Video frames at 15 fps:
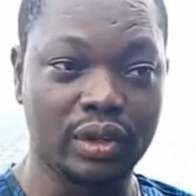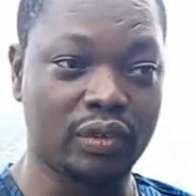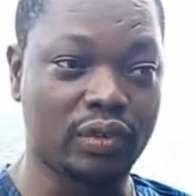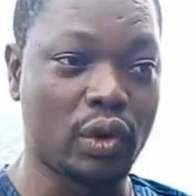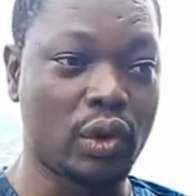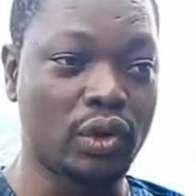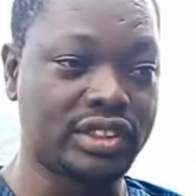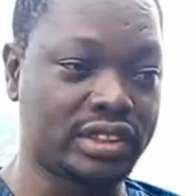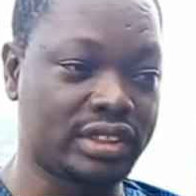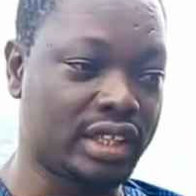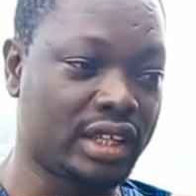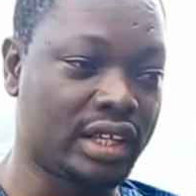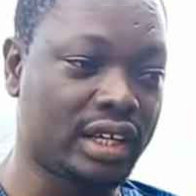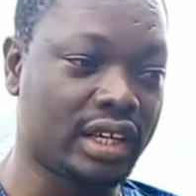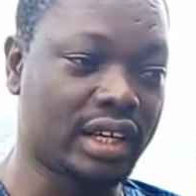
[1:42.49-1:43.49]
Of course,
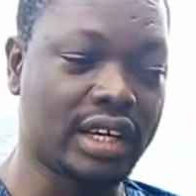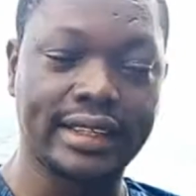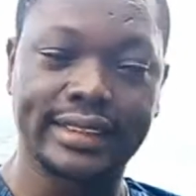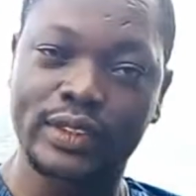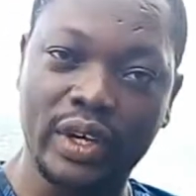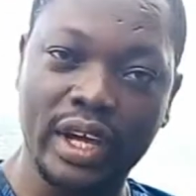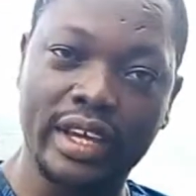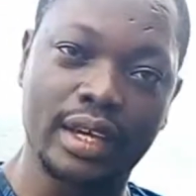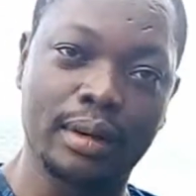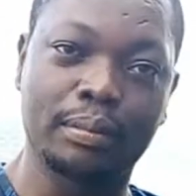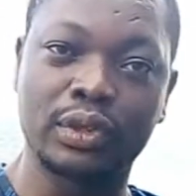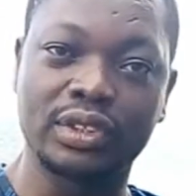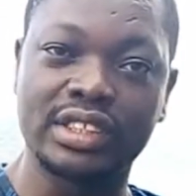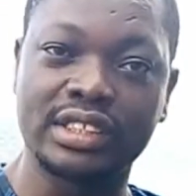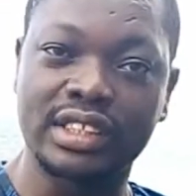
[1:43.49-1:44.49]
the Katoka
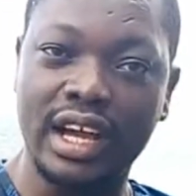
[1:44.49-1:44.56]
Airport in